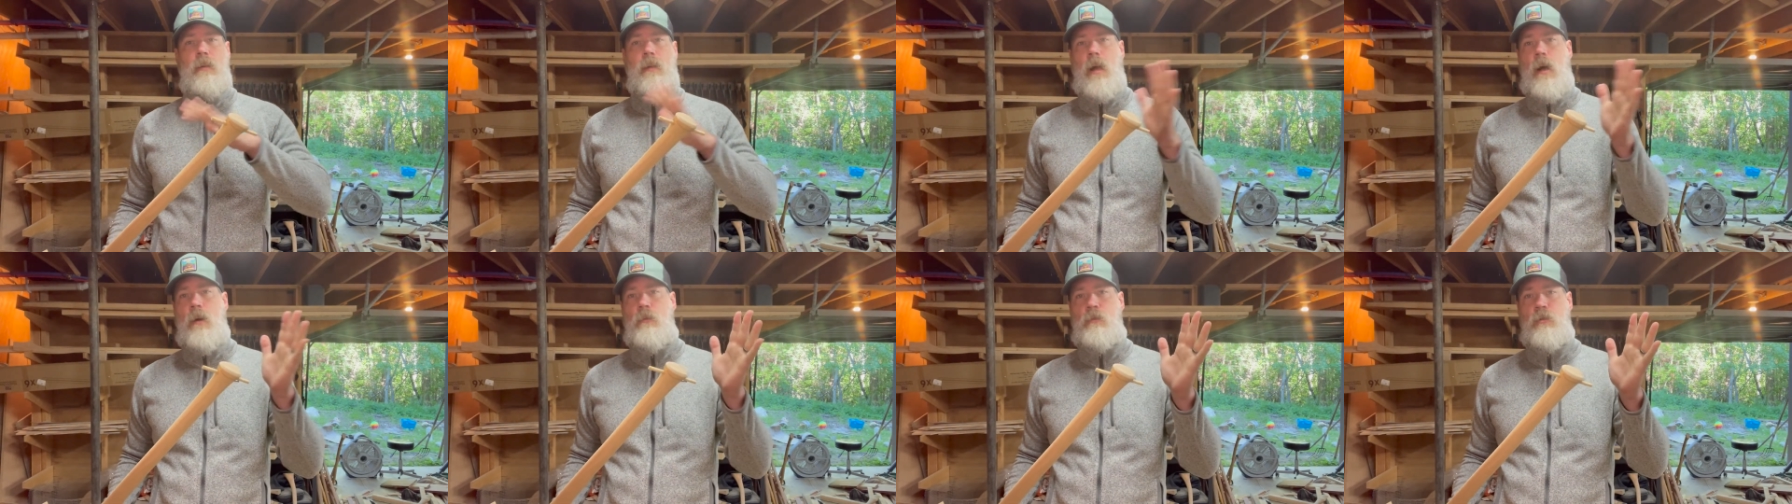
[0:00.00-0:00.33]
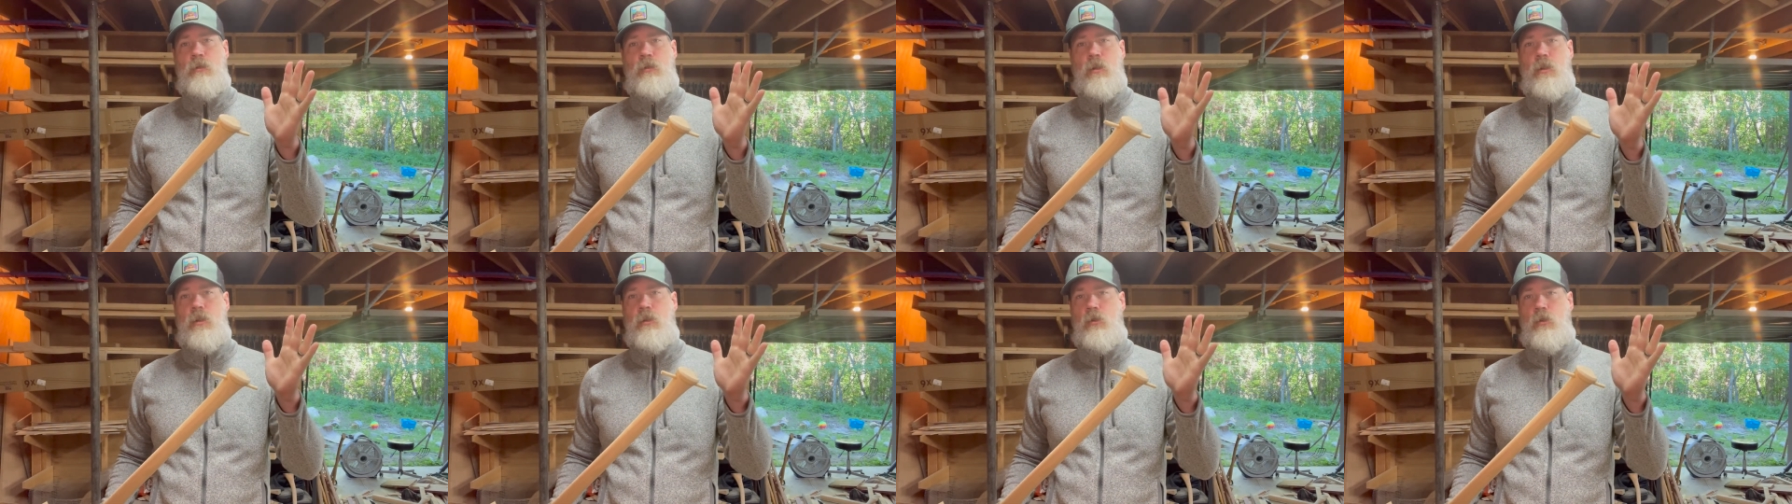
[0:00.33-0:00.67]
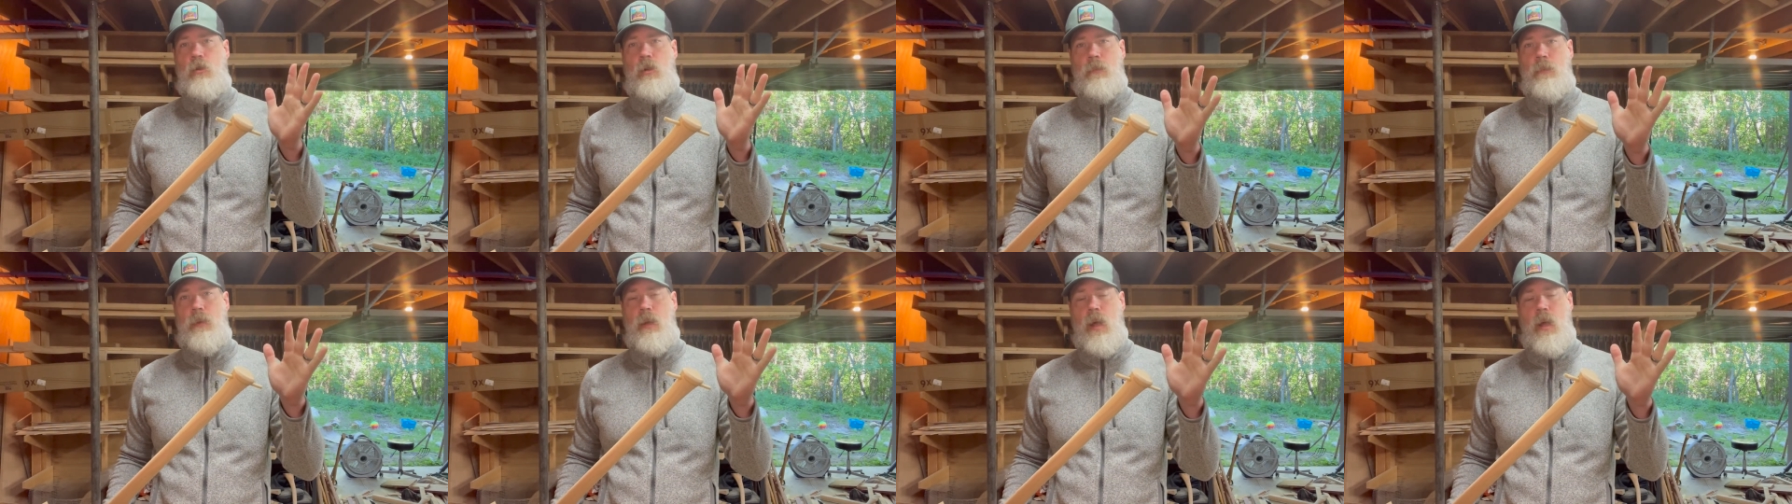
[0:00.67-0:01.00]
Now we're just gonna
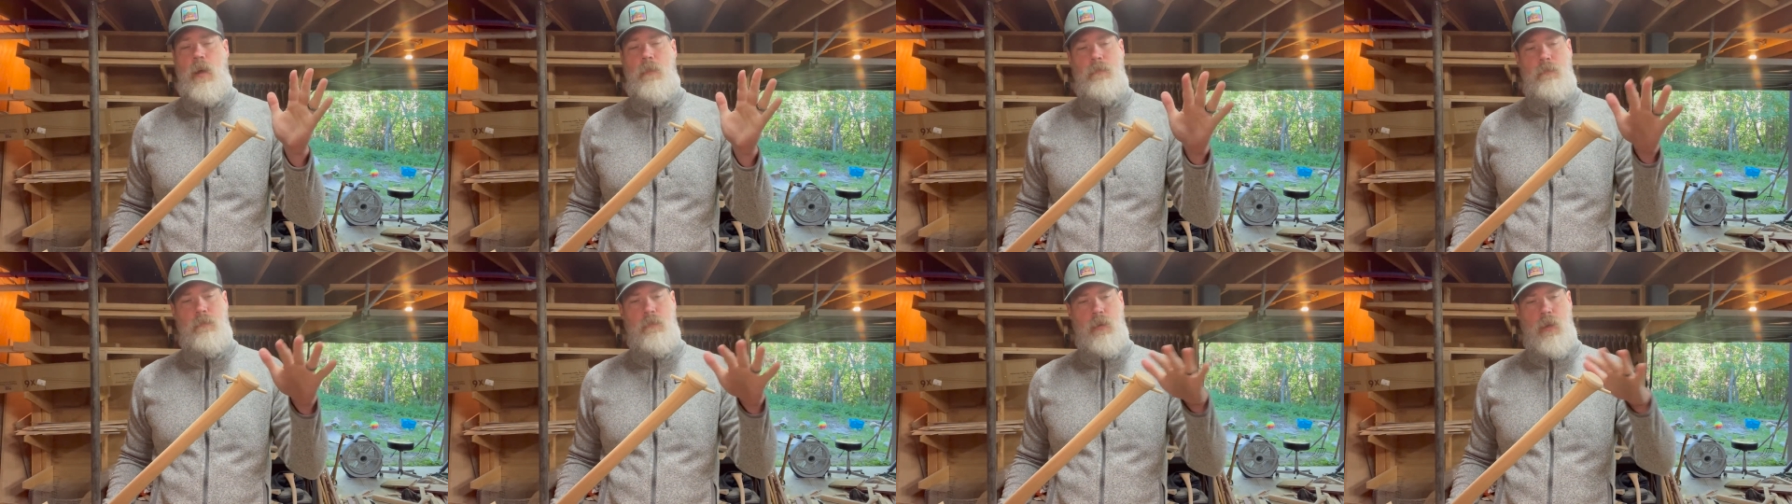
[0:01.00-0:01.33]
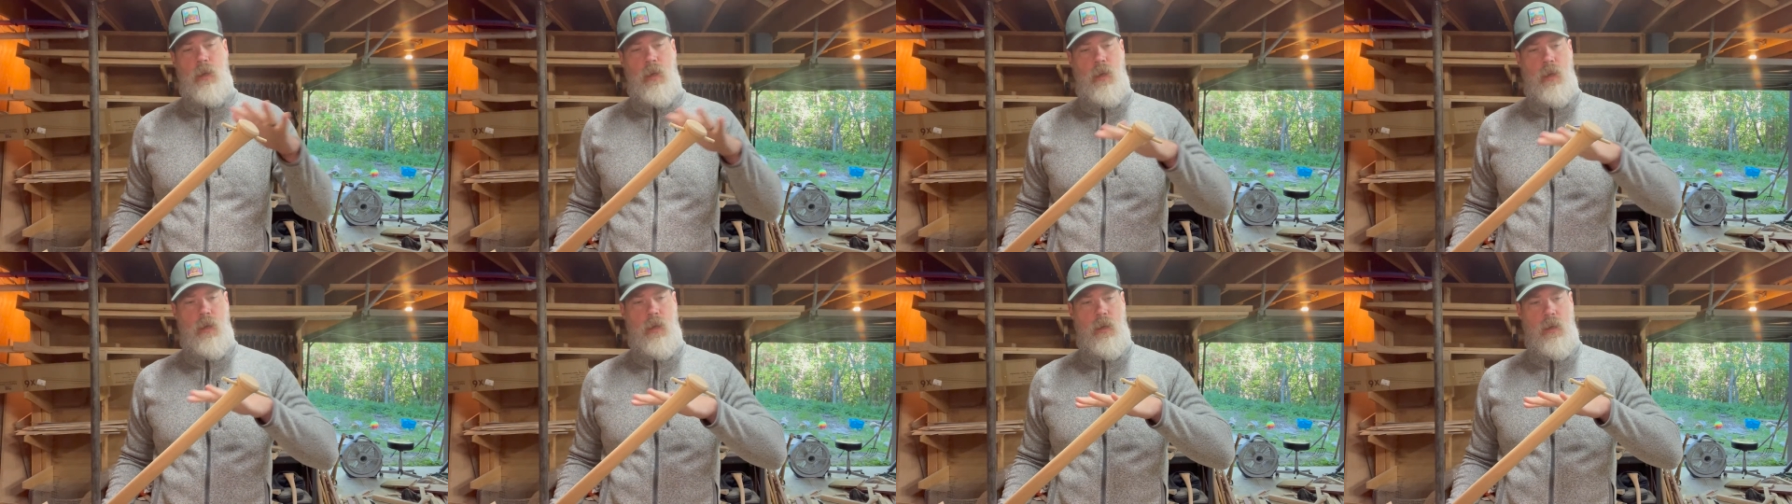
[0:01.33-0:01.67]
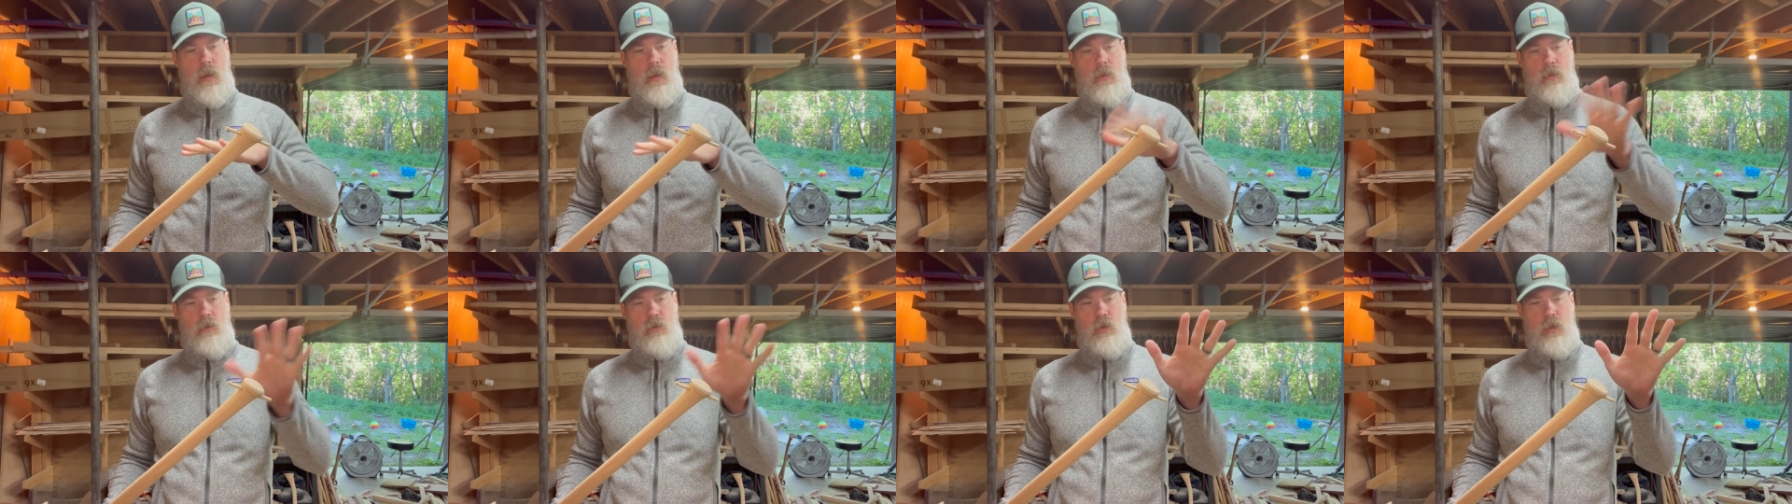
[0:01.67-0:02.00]
trim it up
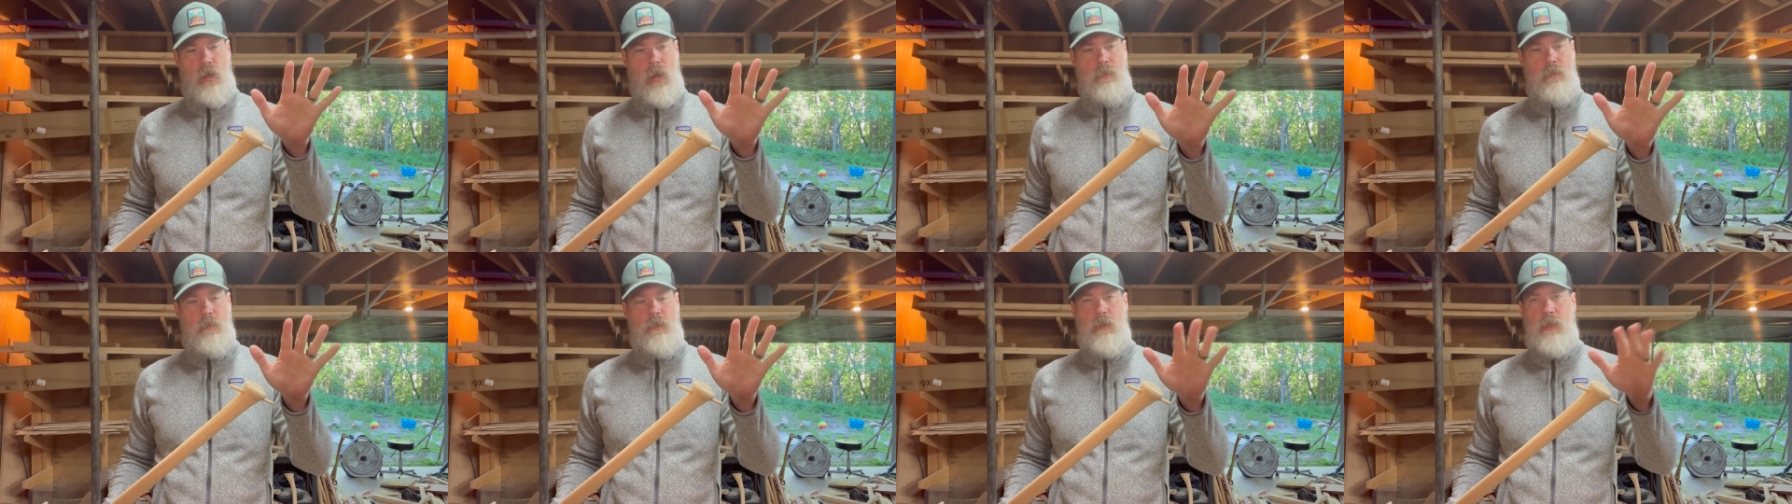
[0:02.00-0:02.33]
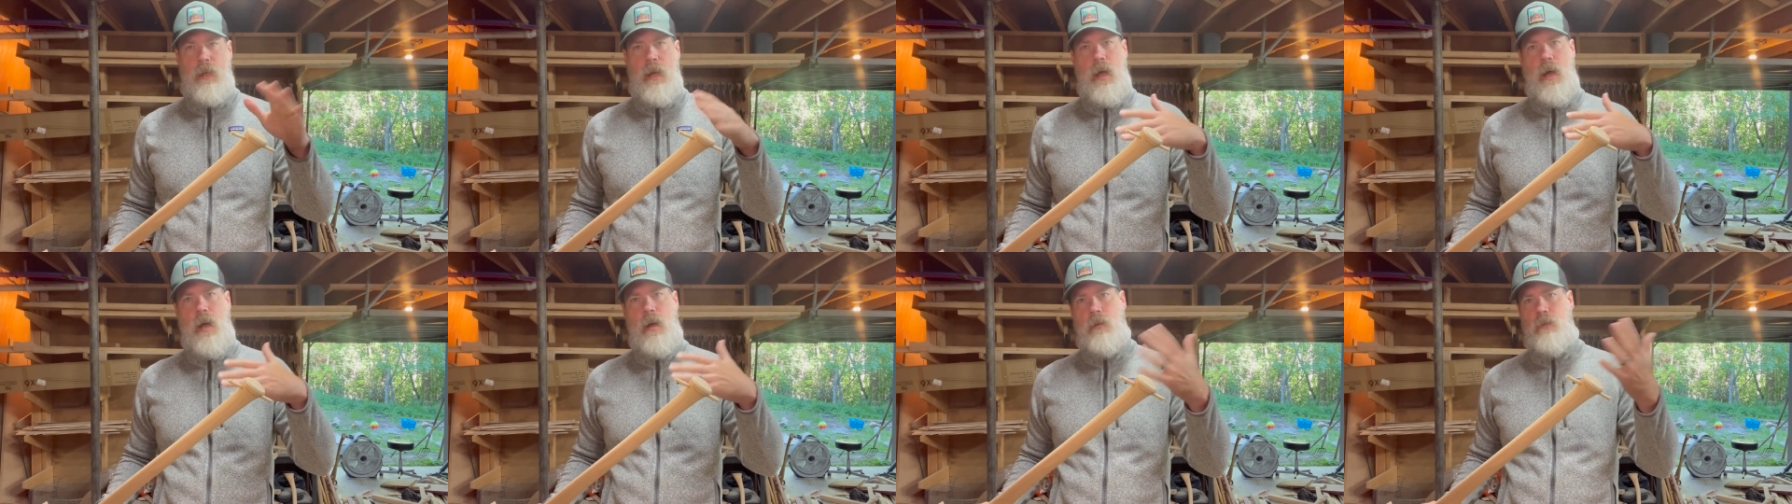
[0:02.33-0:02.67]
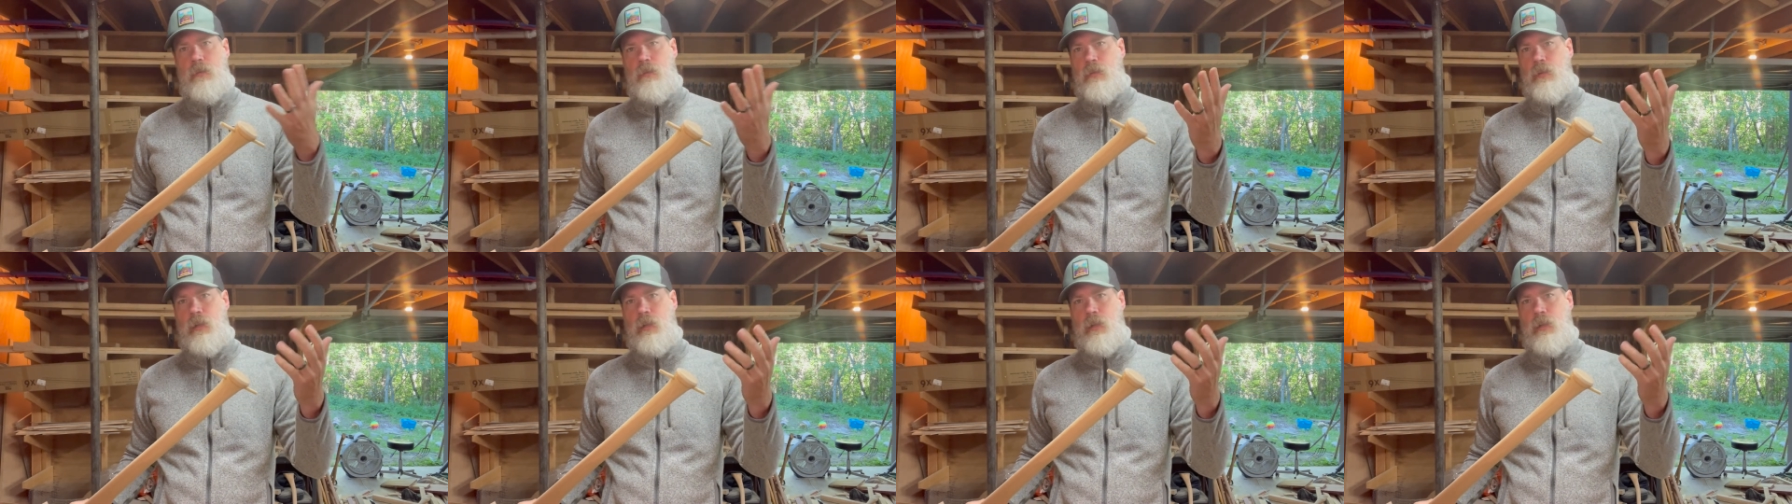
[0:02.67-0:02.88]
and shape it down,